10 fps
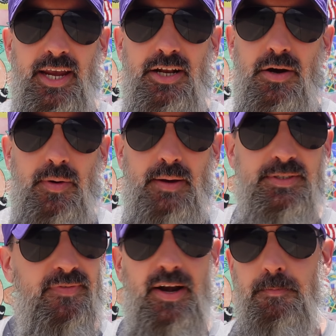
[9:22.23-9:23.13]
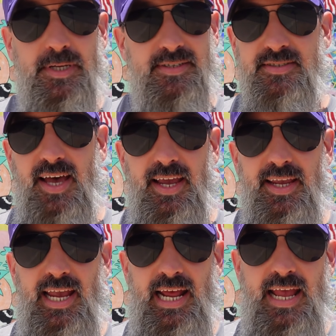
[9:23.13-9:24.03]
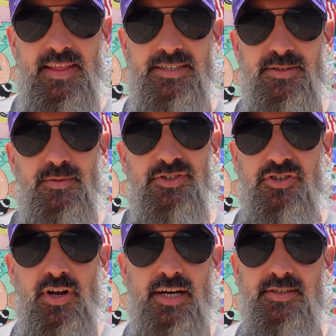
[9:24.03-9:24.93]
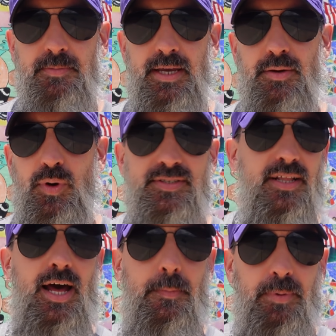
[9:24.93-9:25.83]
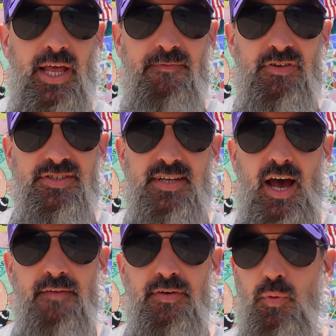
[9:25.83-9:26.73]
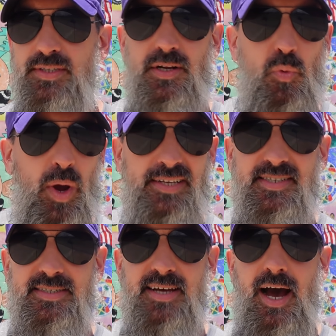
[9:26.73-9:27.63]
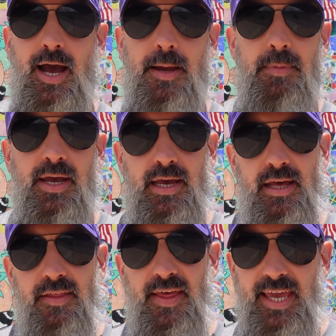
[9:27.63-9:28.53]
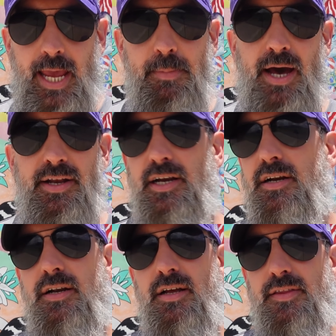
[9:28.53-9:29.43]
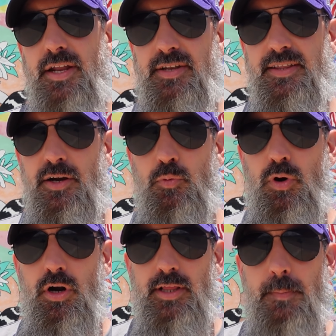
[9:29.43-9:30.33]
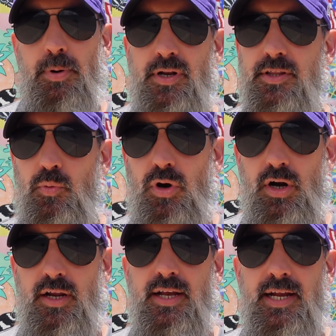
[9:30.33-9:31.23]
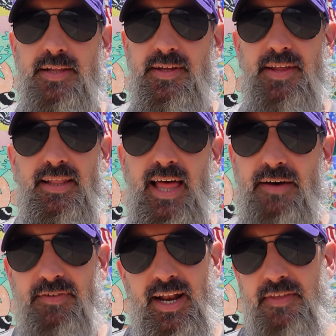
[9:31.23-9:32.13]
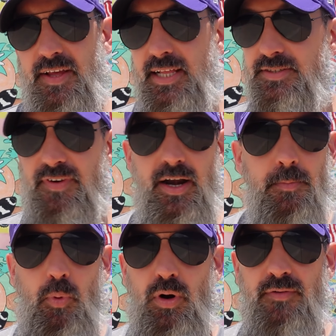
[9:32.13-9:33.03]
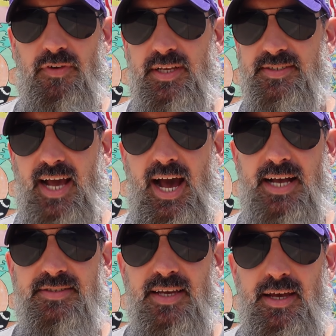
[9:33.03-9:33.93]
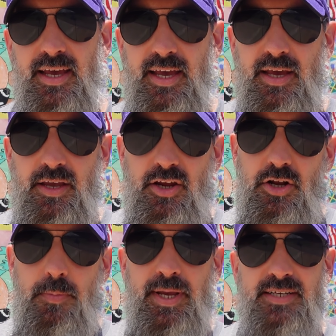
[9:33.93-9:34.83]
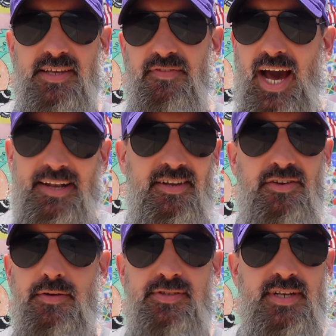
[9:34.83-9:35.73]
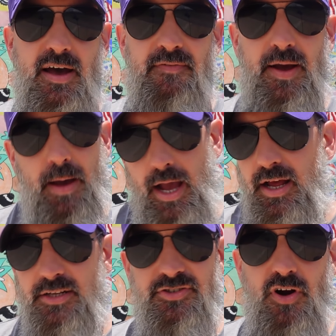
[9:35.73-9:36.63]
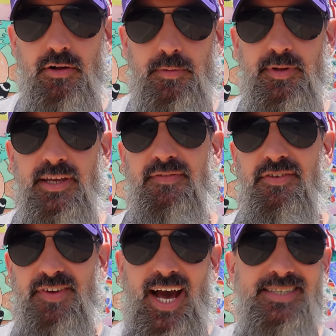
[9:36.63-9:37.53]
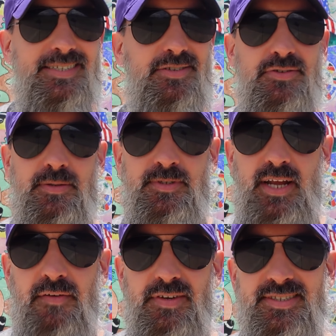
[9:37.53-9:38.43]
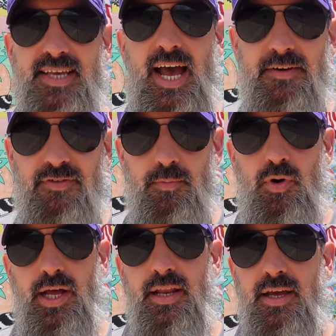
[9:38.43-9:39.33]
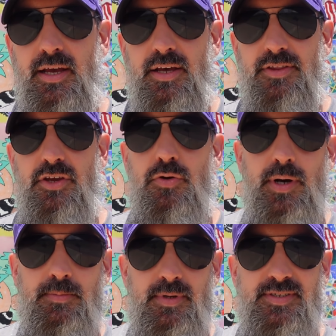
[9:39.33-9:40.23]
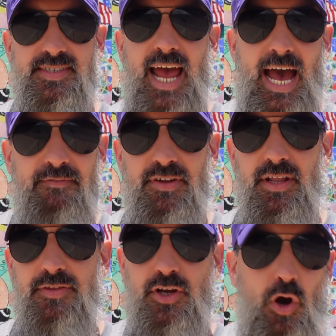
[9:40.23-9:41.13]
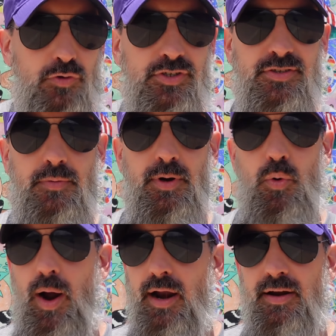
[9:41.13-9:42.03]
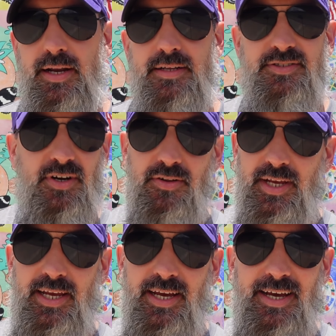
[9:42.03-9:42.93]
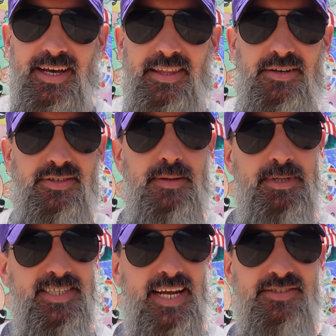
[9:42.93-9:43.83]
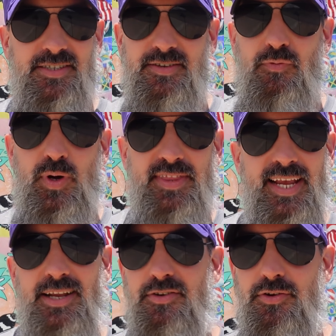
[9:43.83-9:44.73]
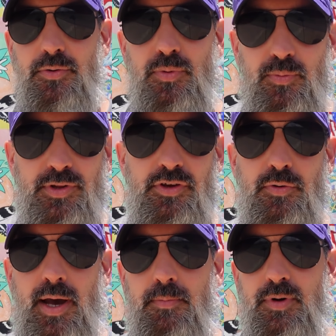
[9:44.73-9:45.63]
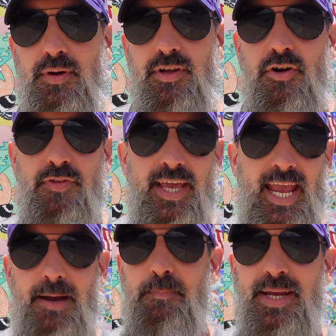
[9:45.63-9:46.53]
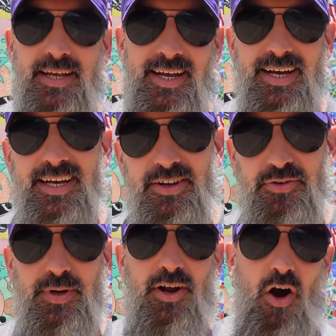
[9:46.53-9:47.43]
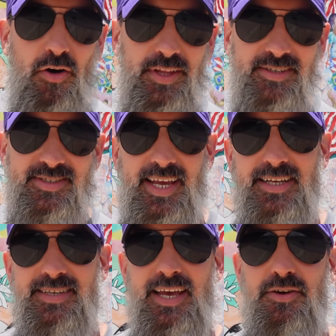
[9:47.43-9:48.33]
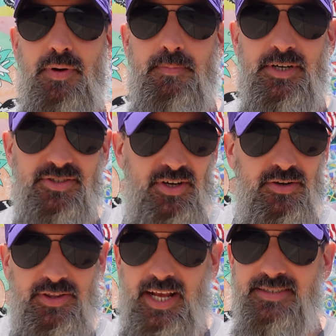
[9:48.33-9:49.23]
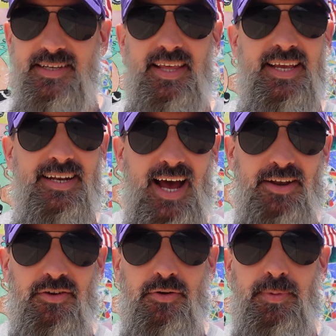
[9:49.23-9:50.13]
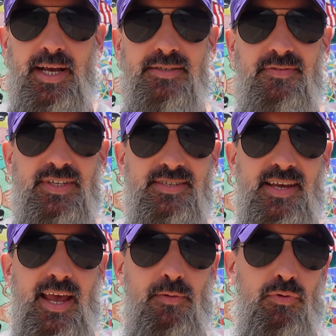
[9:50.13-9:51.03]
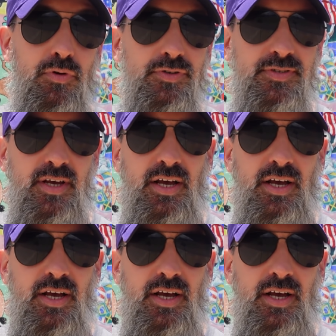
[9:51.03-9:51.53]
You know, it was very businesslike and that stood out to me. There wasn't a lot of playful stuff. It wasn't a waste of time. They came out here, they did their work, they put in the work, and then they left. And I think that's very important for these guys you know, because they've got to do stuff. I, I, I, strongly believe you've got to do some stuff aside from what the UM staff and, and the coaches are requiring. And certainly there's limitations of what they can do with UM. You know, they can't be doing all these things at UM. There's certain things that they cannot do because of NCAA rules.